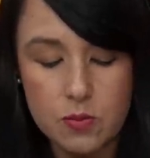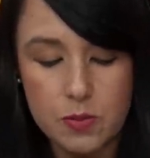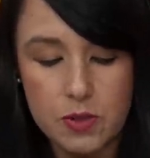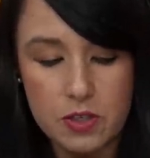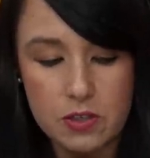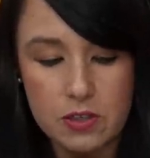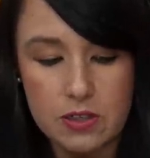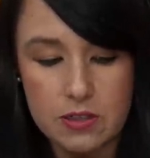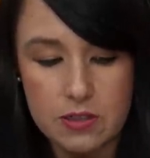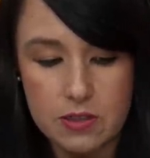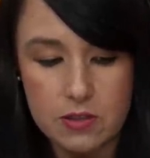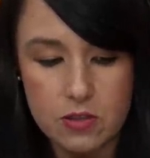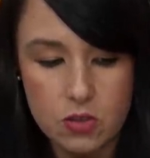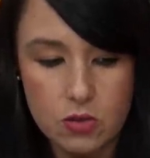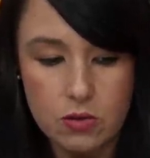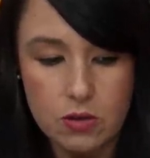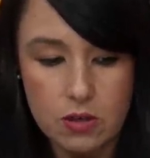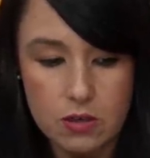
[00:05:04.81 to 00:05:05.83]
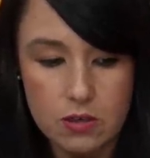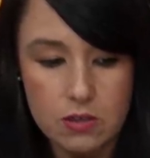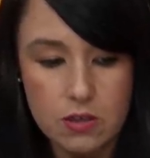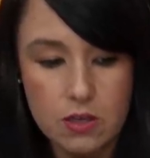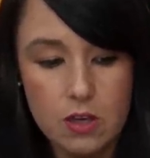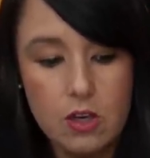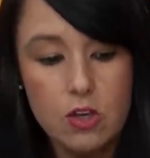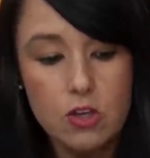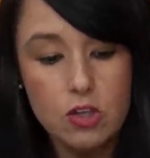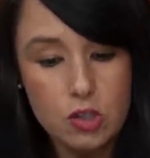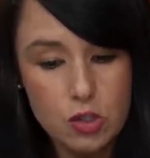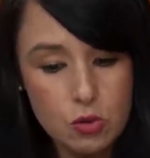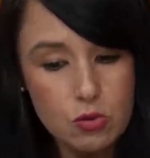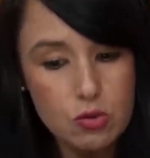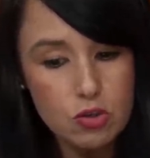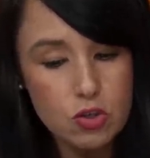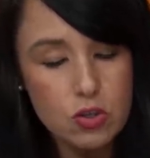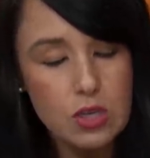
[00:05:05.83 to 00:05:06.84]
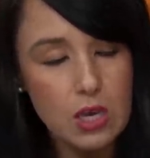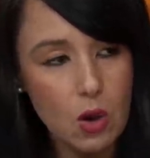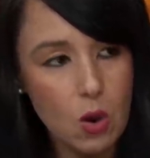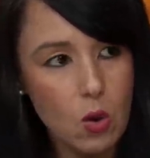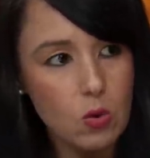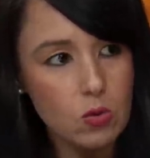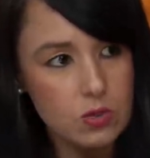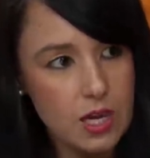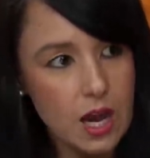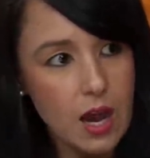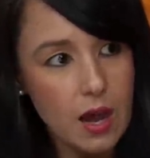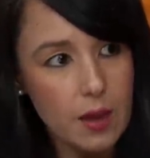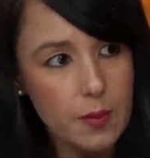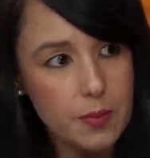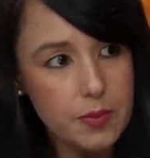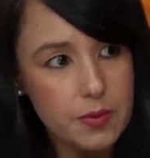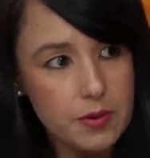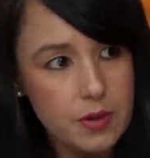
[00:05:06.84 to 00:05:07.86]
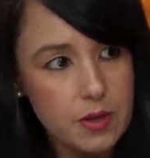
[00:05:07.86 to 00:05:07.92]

buildings and stores usually hold up